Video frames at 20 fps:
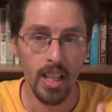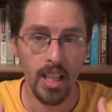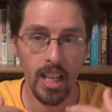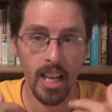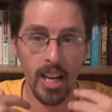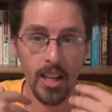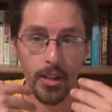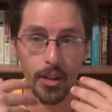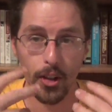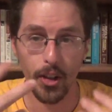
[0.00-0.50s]

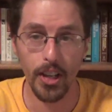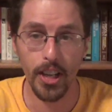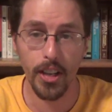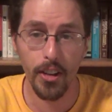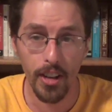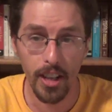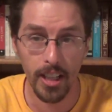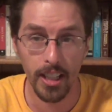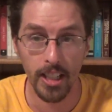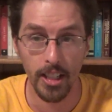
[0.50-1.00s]
as you're
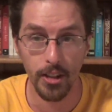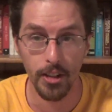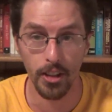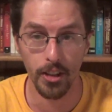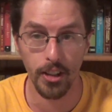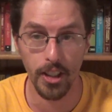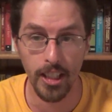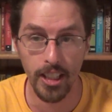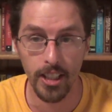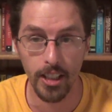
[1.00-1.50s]
hearing this, you're
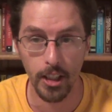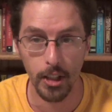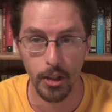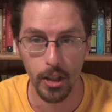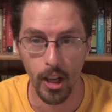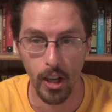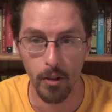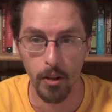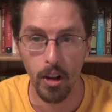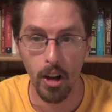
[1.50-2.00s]
thinking to
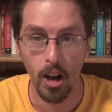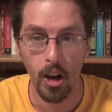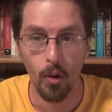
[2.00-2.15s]
yourself,